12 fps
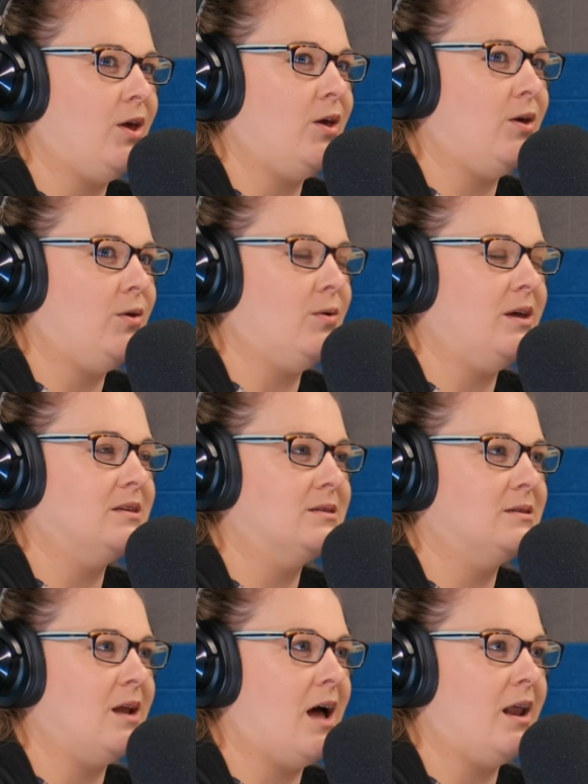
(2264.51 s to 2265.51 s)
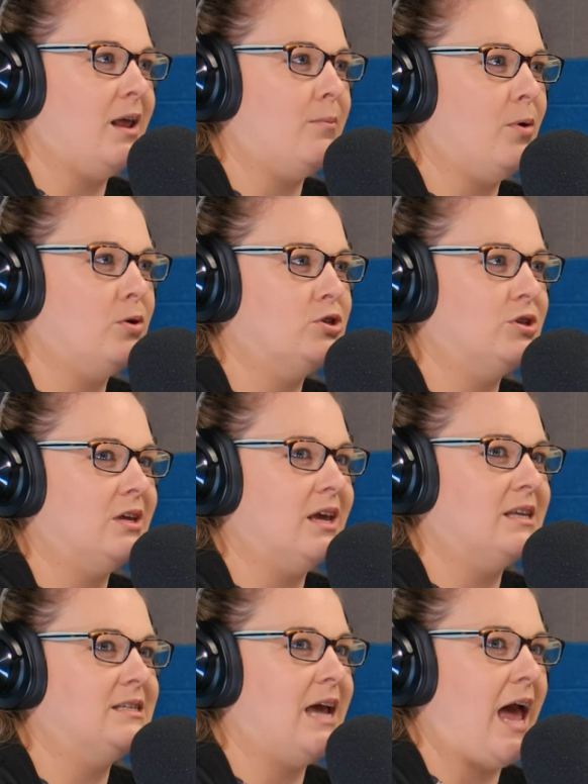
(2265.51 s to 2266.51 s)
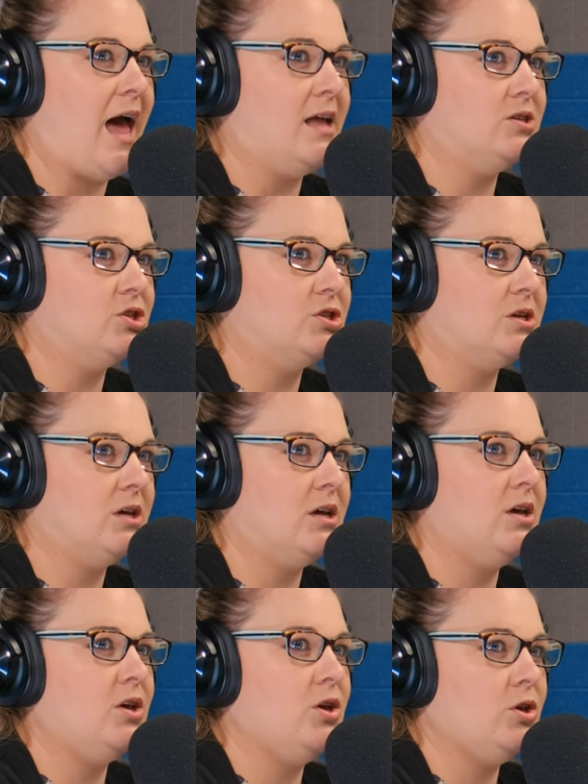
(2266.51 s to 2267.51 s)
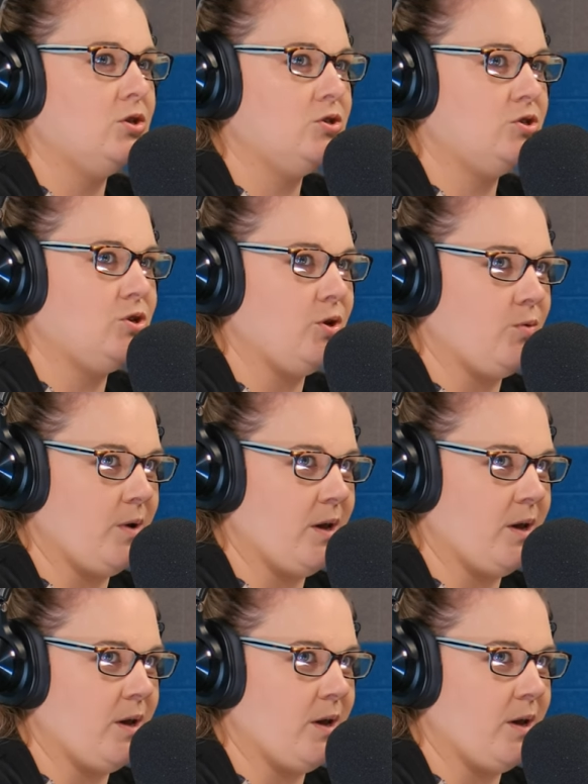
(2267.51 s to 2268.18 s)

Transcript: who is not emotionally attached to